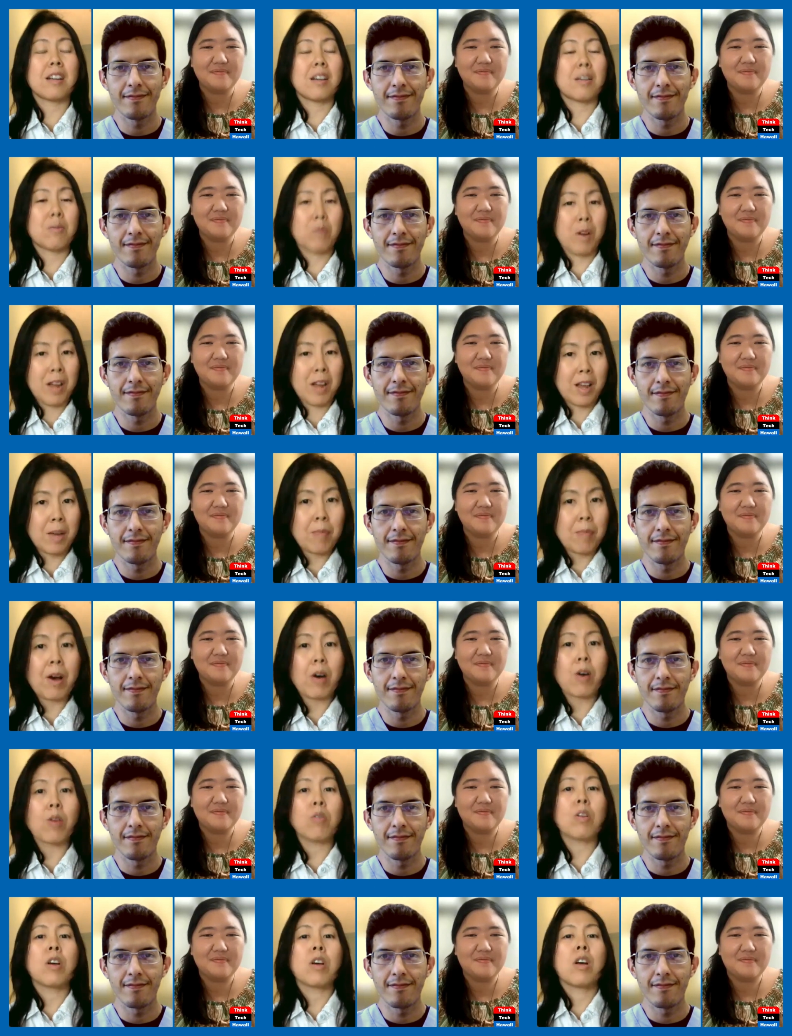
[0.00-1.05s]
Speaker 1: Rae,
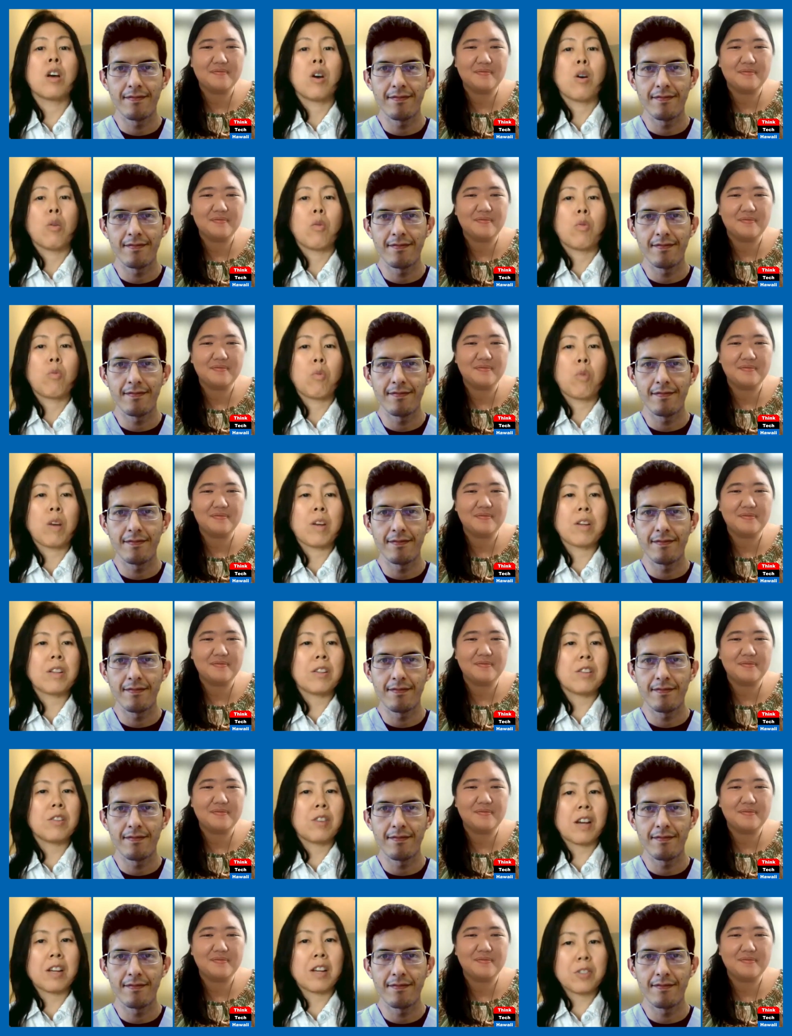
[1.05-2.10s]
about what
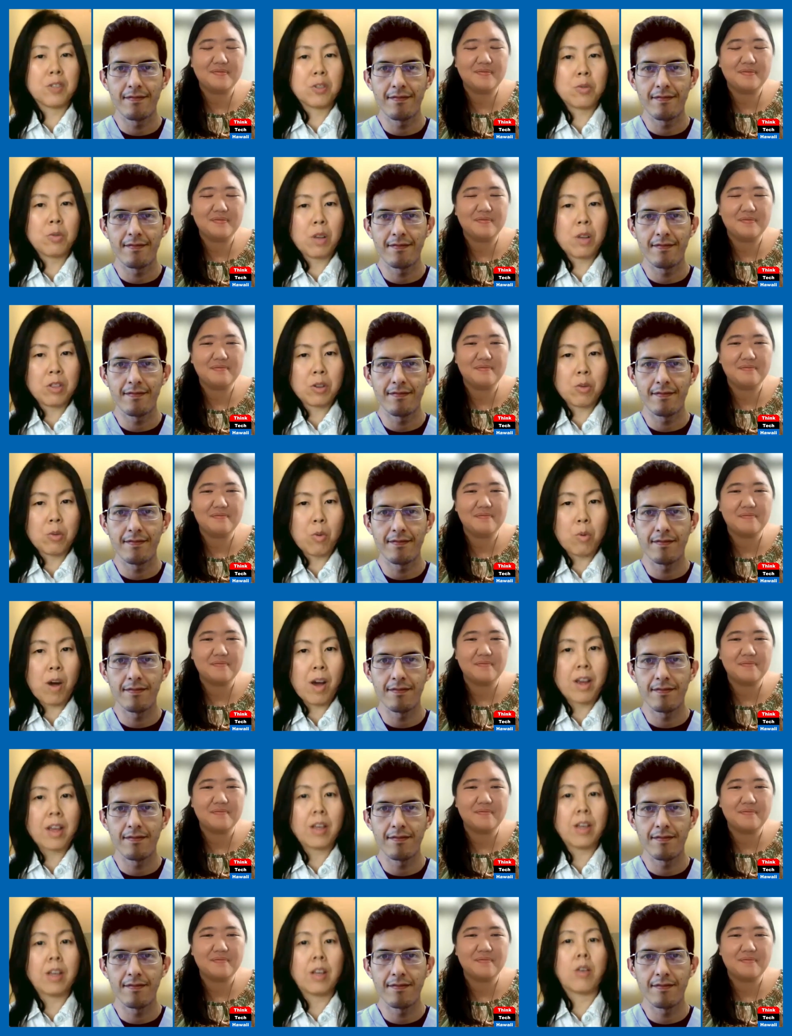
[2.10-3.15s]
you guys do at the
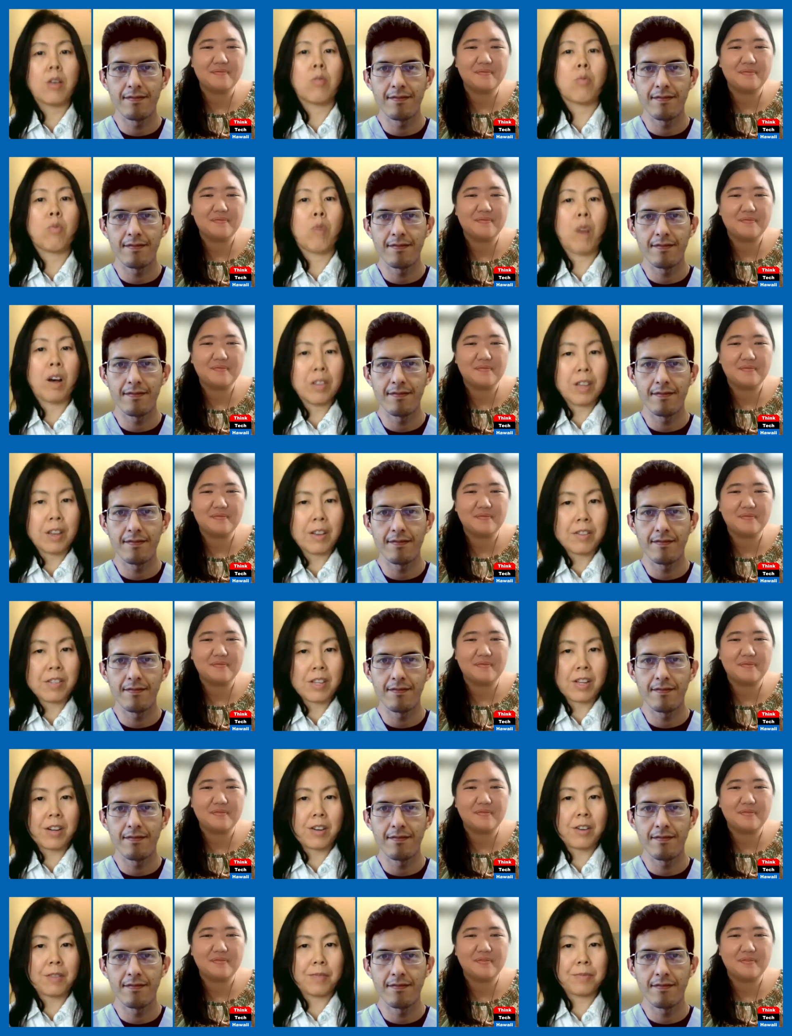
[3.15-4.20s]
Hawaii Wildlife
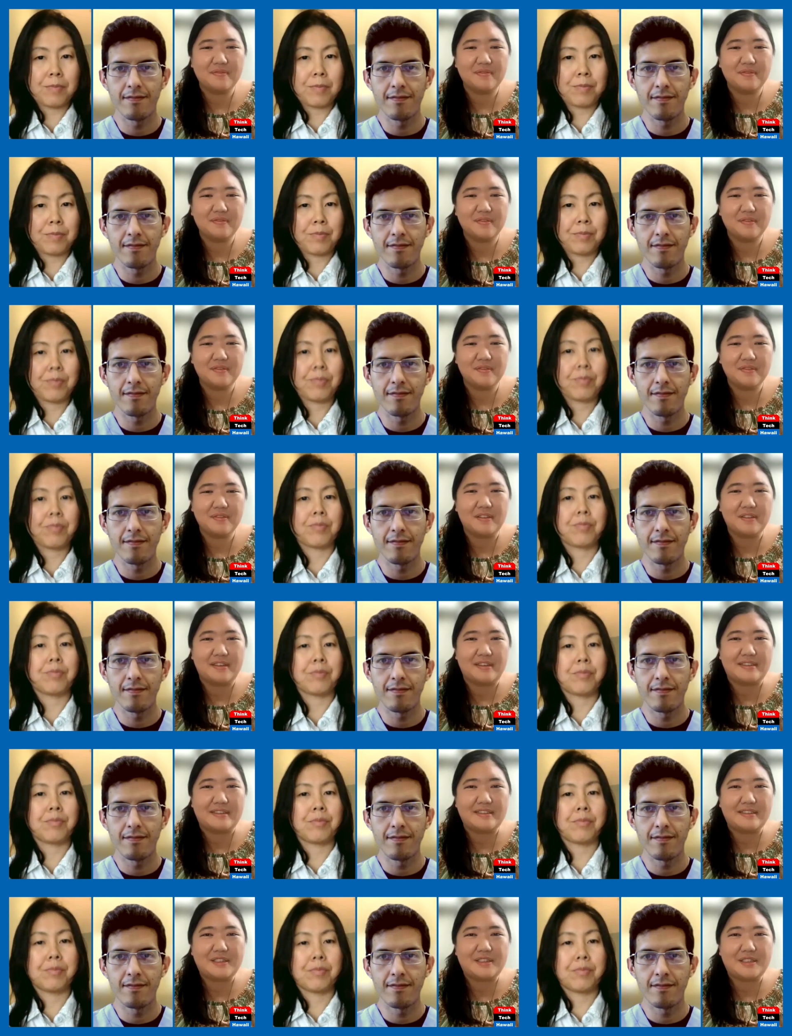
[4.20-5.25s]
Center?
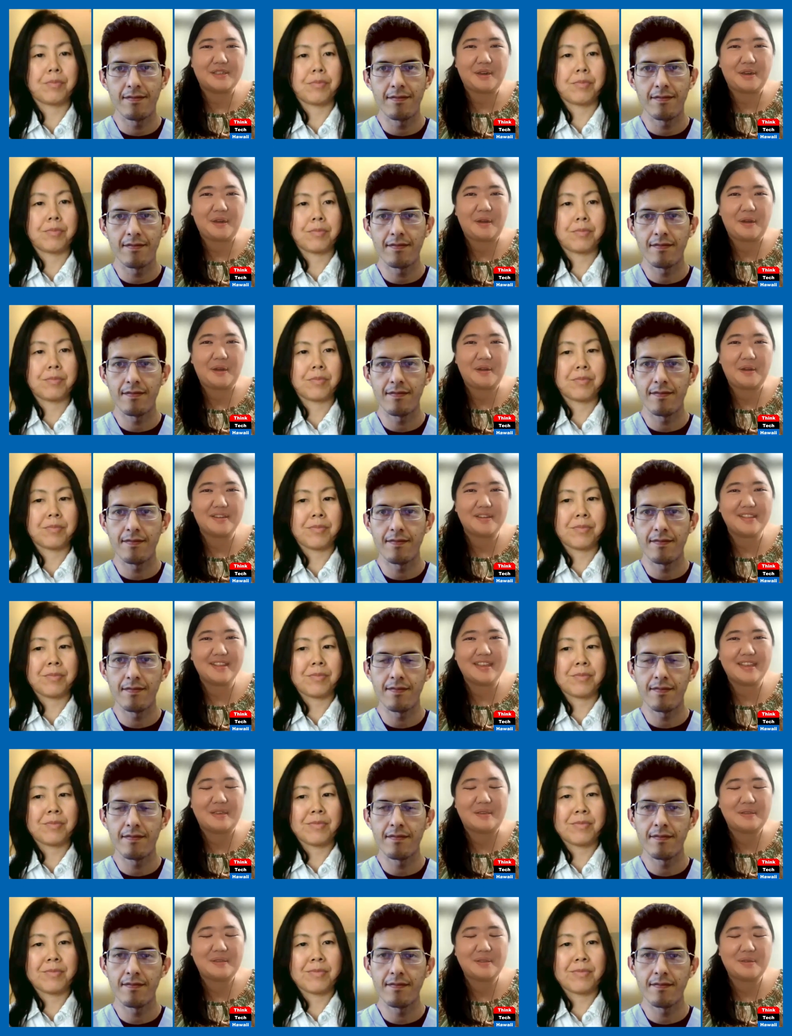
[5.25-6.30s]
Speaker 2: Sure.
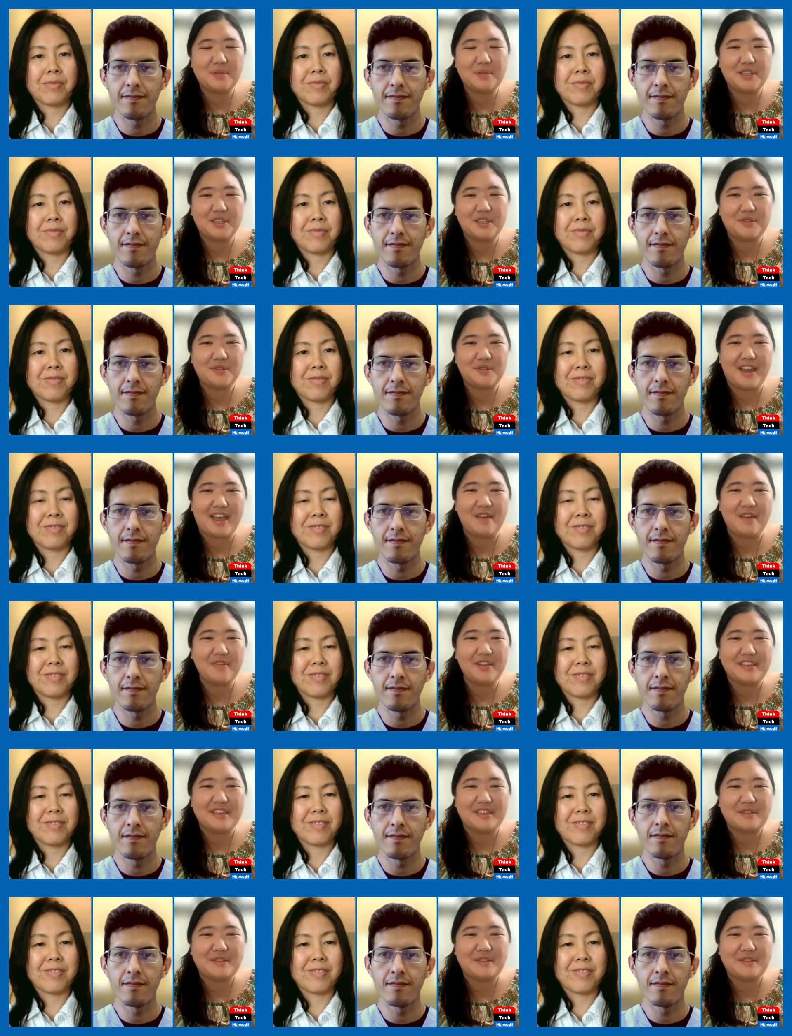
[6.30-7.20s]
Thank you so much for having